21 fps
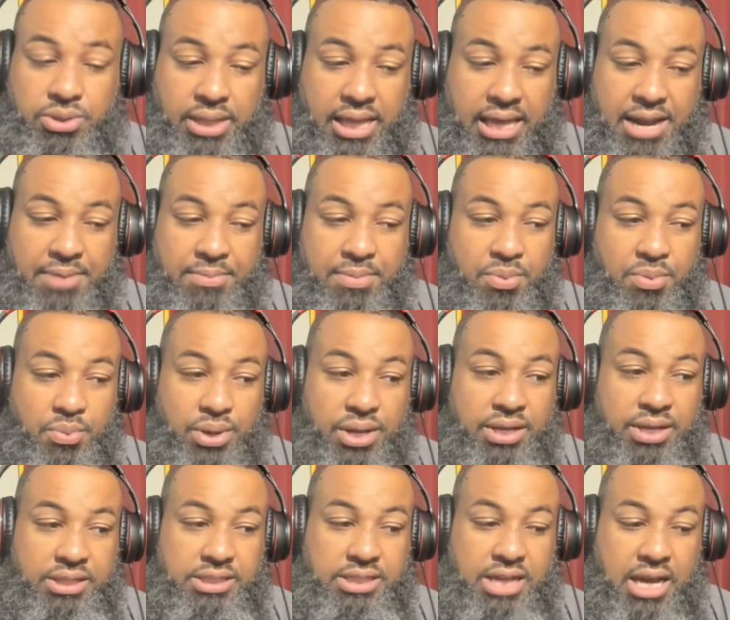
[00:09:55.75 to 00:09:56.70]
Like I remember
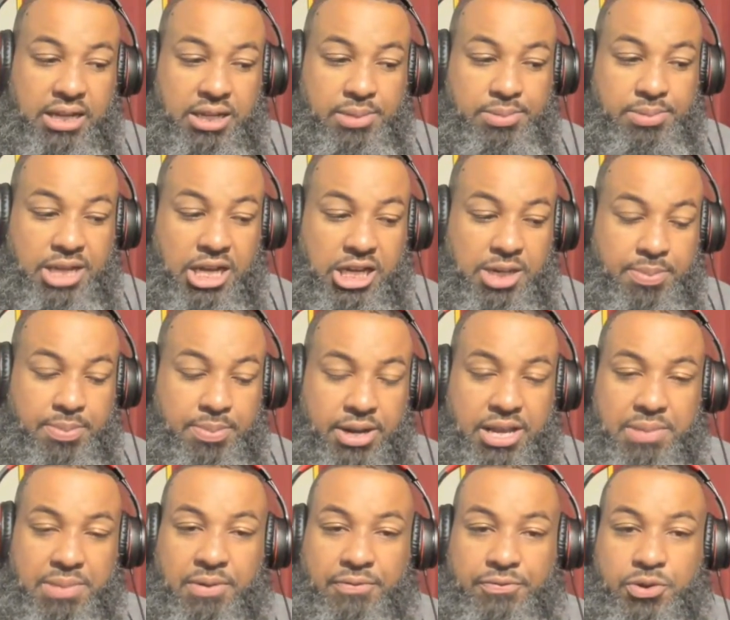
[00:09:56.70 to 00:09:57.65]
we talked about
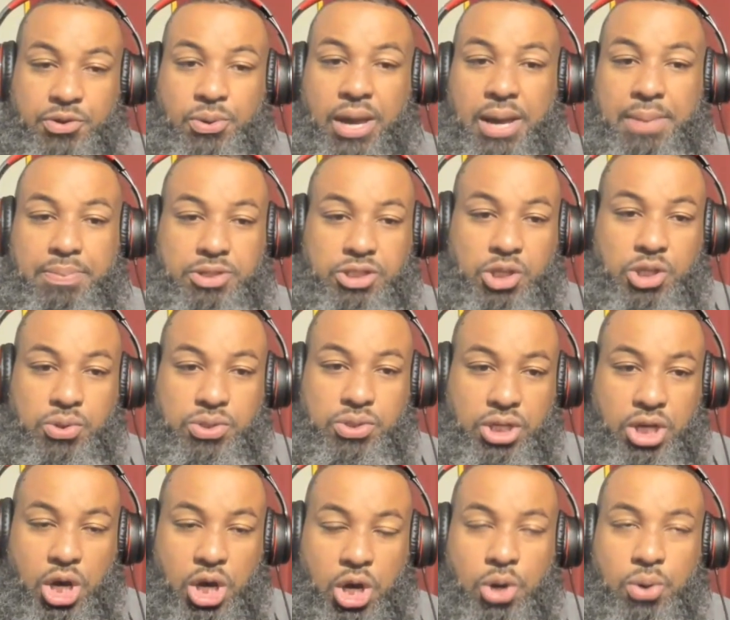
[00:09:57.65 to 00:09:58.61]
him a few episodes
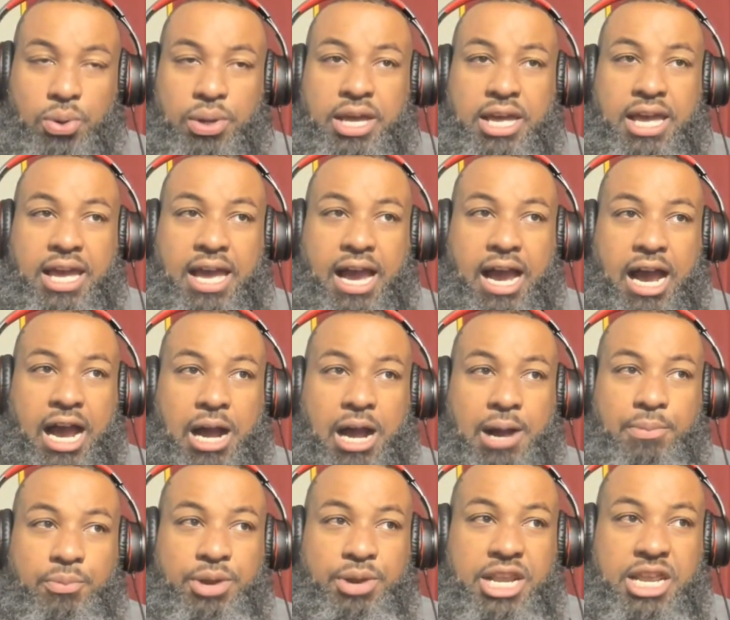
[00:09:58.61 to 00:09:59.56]
ago.
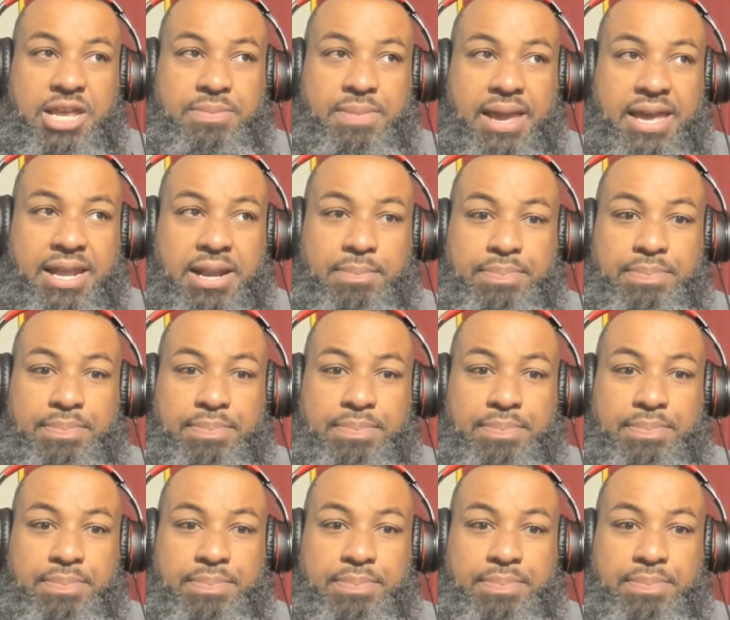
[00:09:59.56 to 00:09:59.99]
when he made a